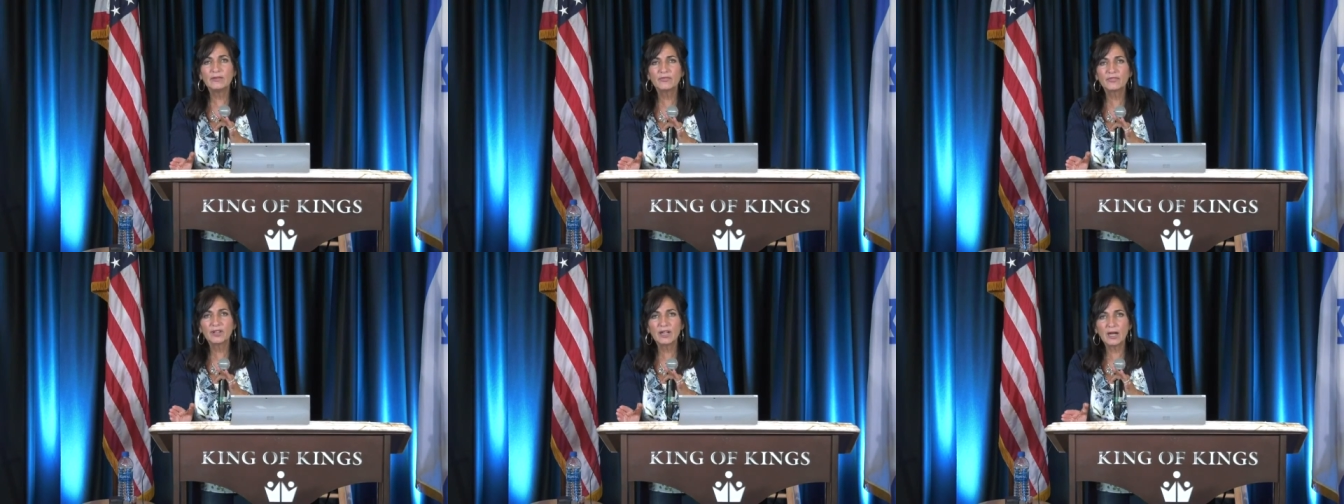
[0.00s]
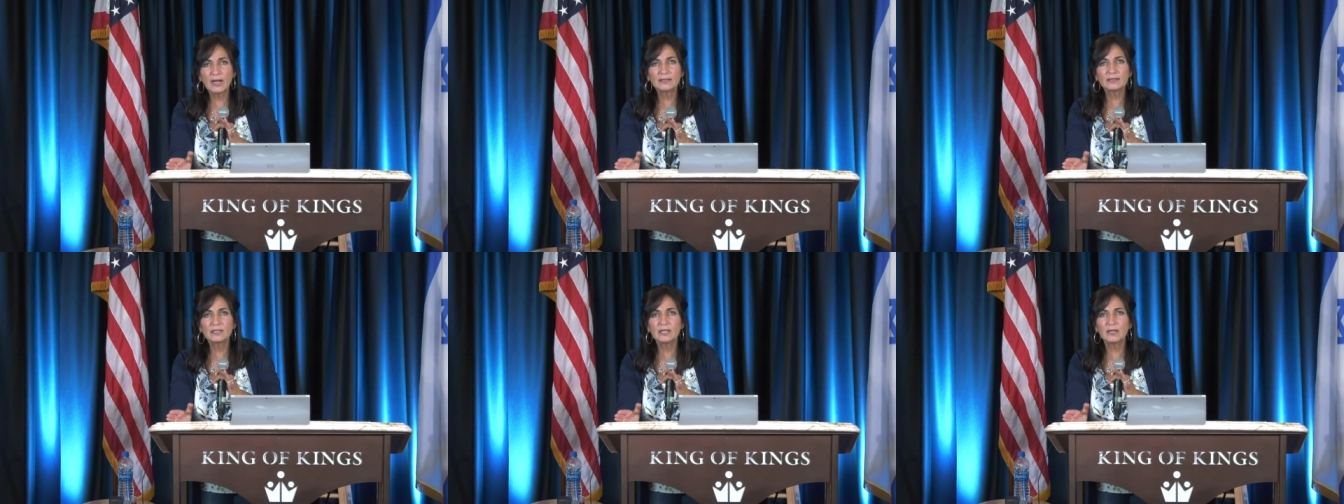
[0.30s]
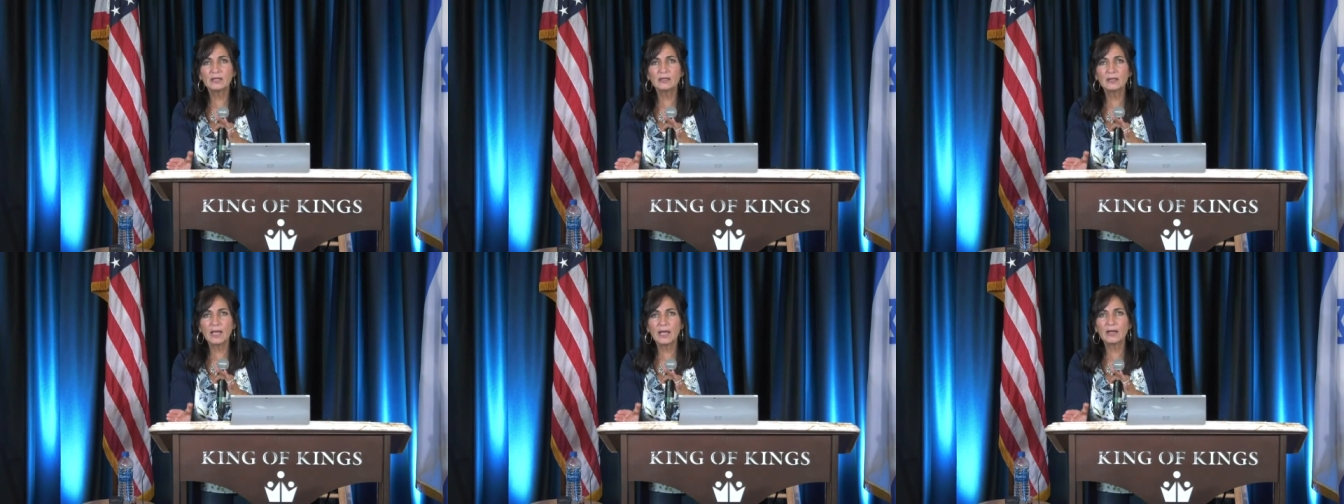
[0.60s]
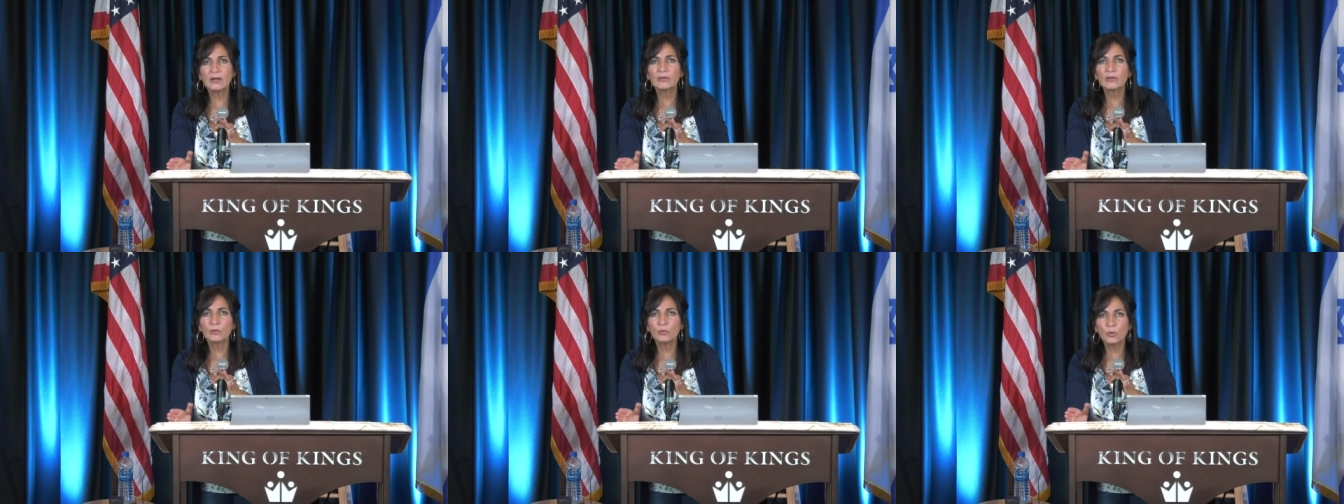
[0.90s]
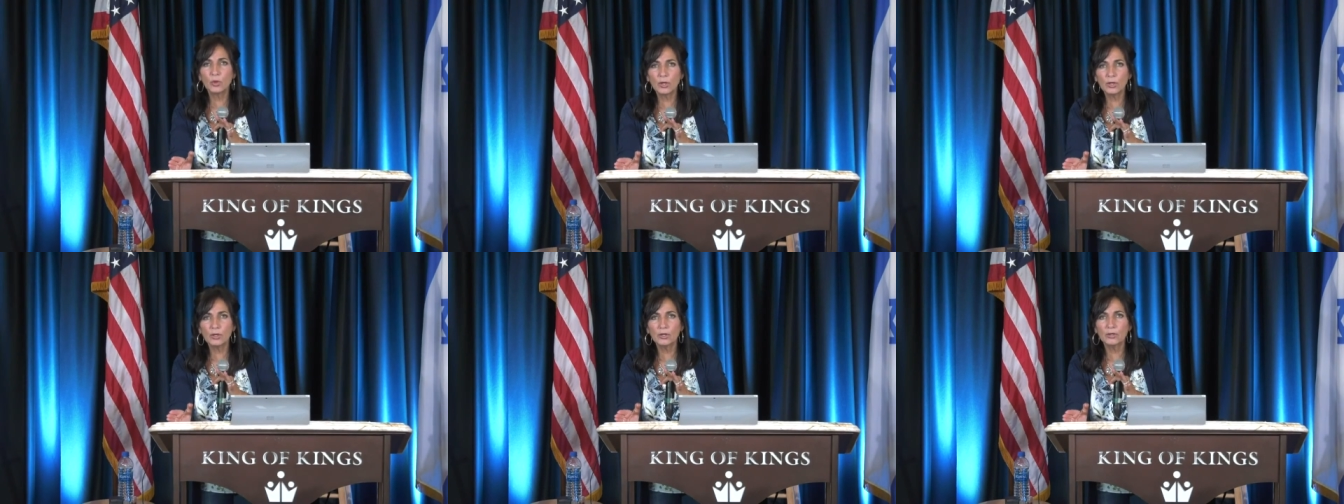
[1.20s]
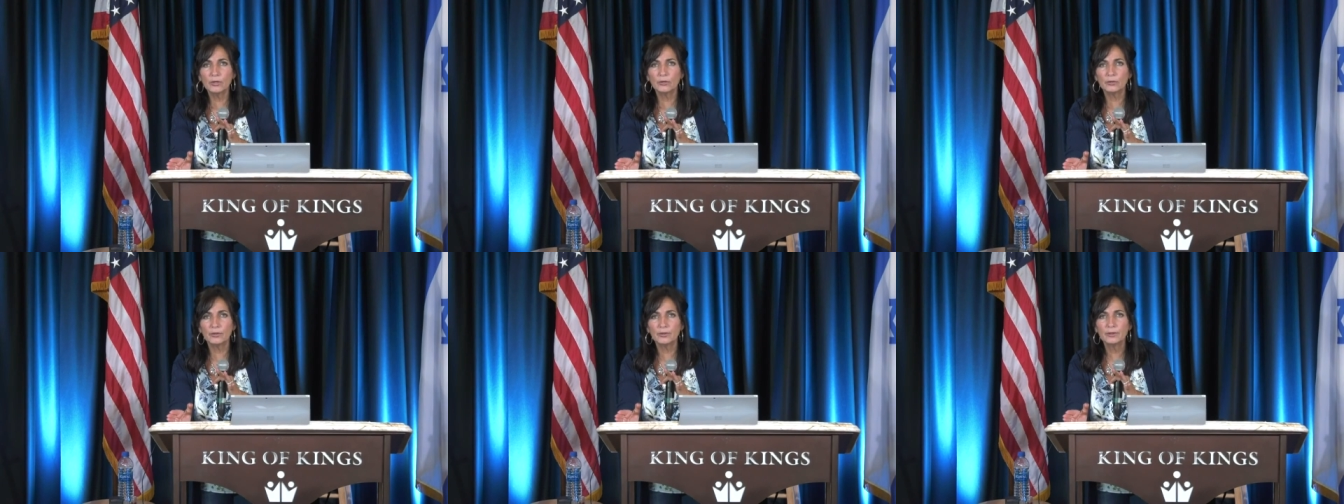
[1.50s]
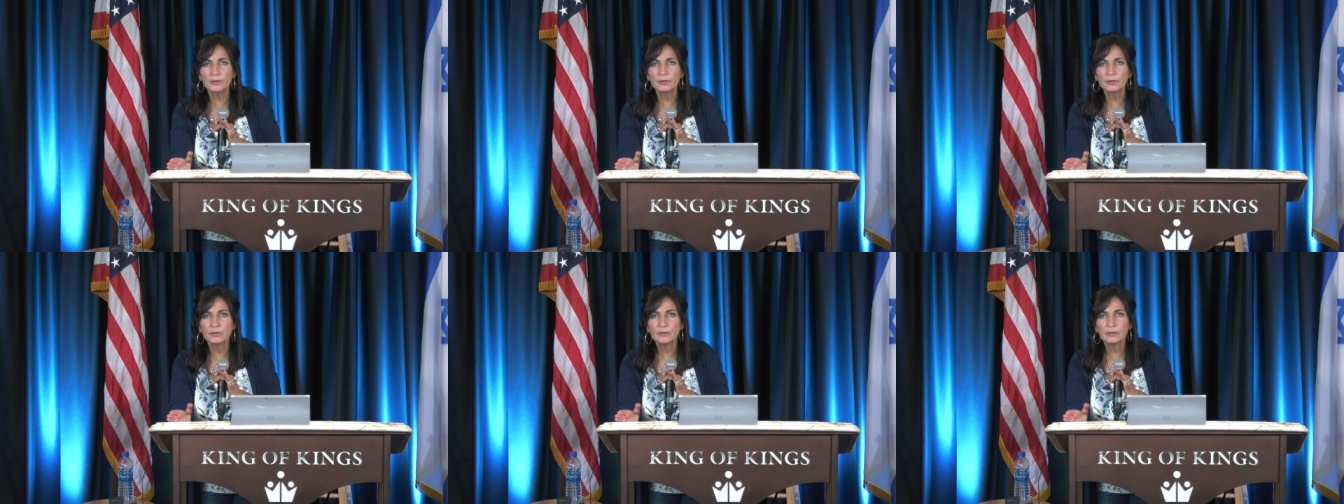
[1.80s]
We've got to allow the
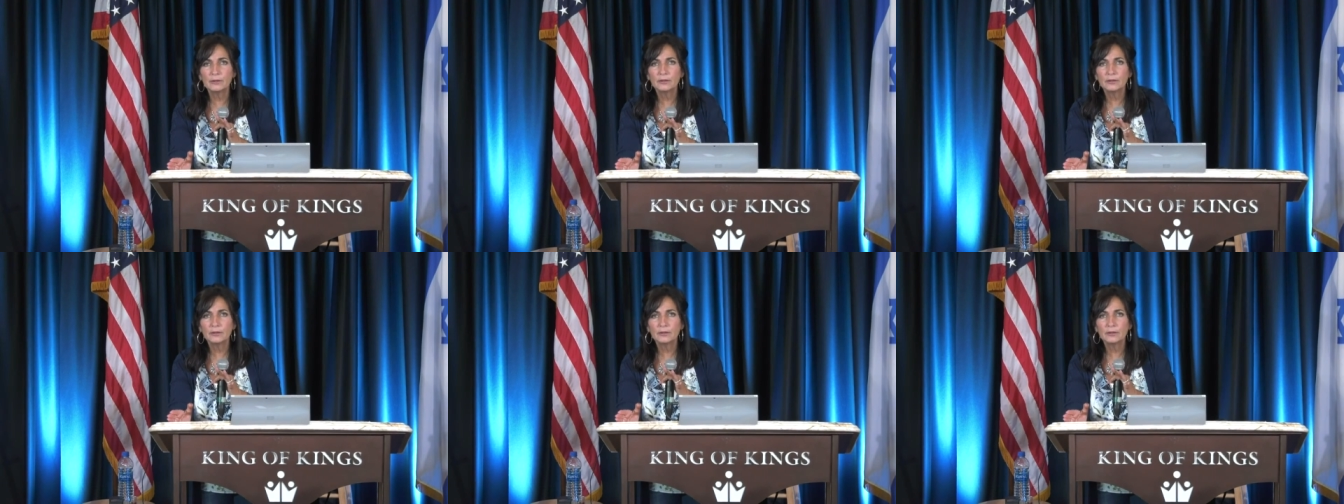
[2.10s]
Word.